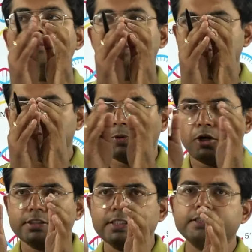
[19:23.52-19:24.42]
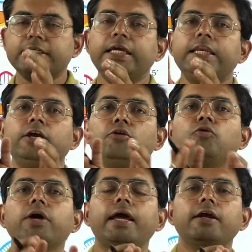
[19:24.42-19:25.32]
this process in
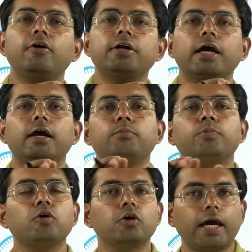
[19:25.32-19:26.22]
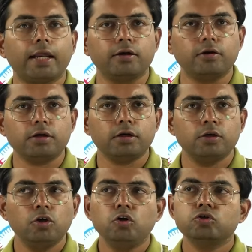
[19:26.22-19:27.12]
eukaryote and prokaryote,
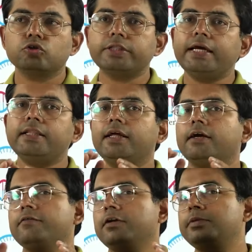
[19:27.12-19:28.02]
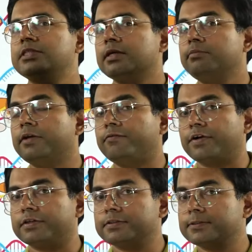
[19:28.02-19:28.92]
so then there will be some
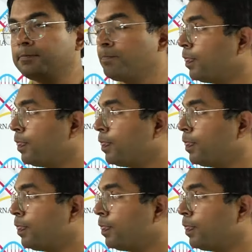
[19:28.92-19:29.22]
difference.